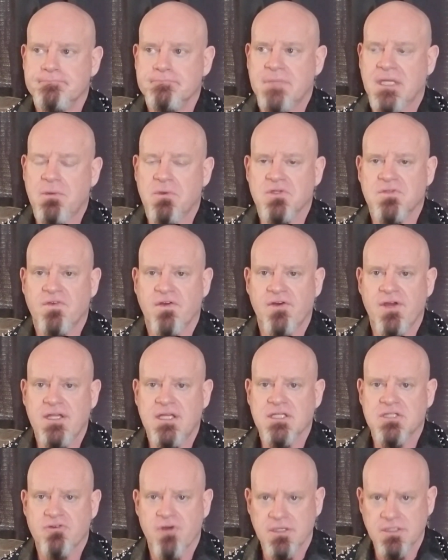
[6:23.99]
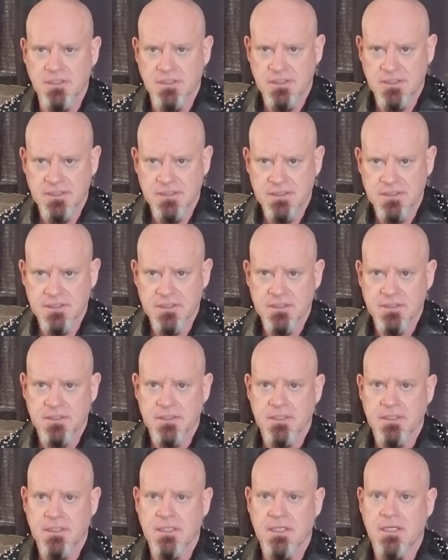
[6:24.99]
He was very disgruntled,
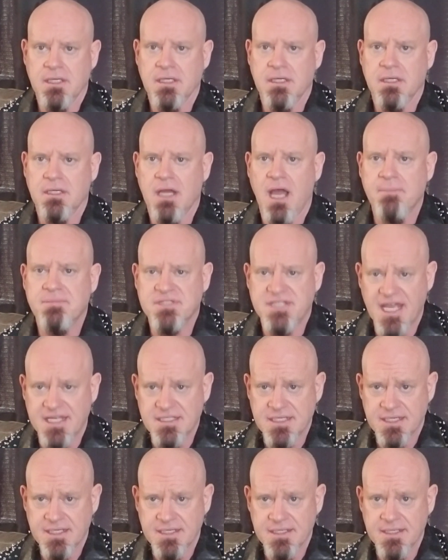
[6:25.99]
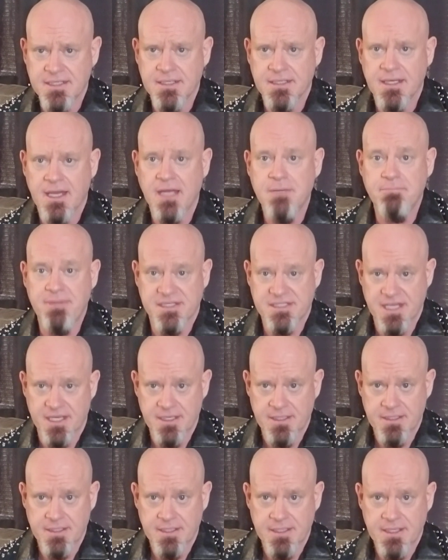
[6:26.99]
uh, upset, and
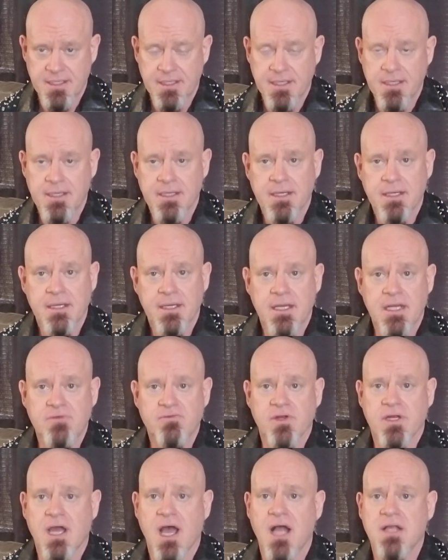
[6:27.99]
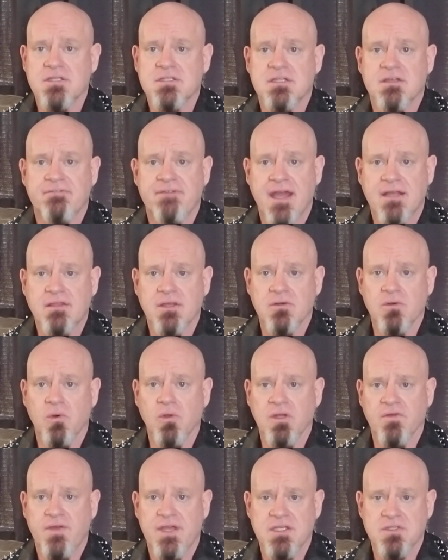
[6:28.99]
bitter in regards to the fact that
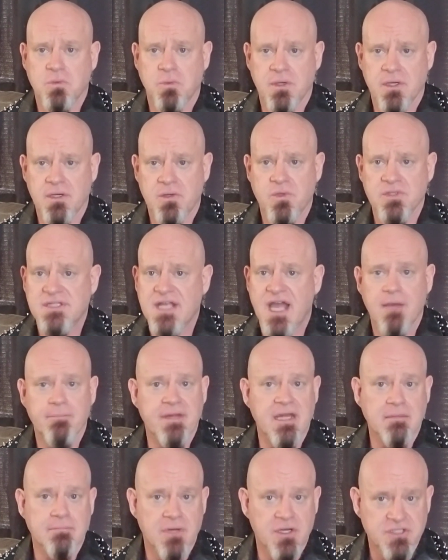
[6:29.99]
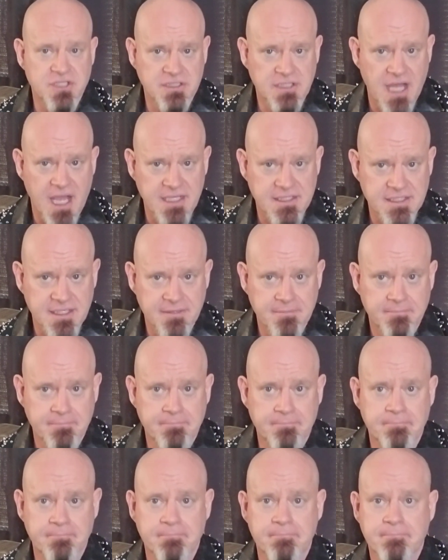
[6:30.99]
all of his work was now being merchandised.
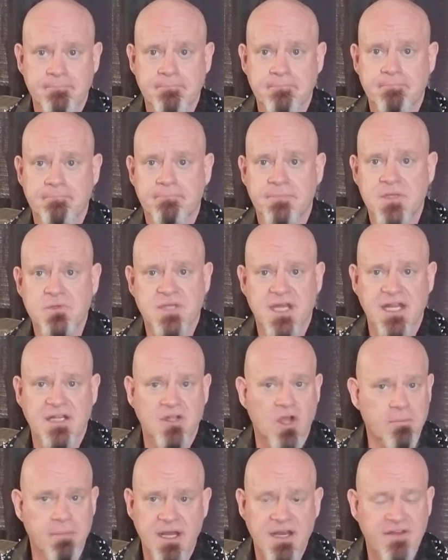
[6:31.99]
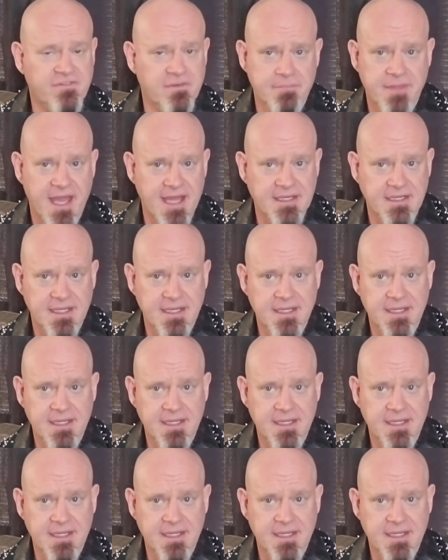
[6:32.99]
He was getting no money from that.